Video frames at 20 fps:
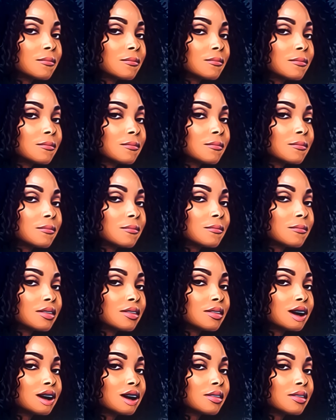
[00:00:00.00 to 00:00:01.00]
I'm less
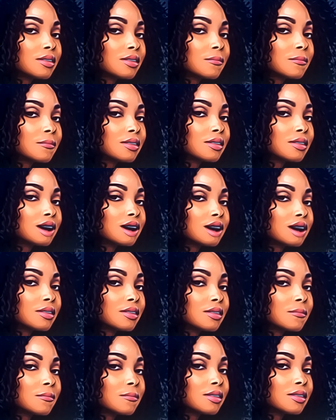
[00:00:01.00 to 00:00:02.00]
attractive or less
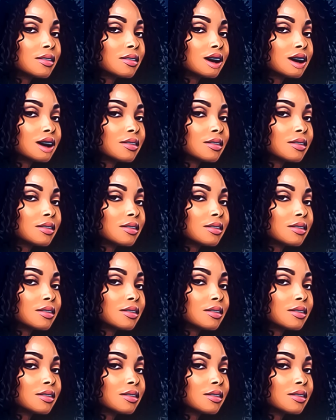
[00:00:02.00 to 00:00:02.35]
desirable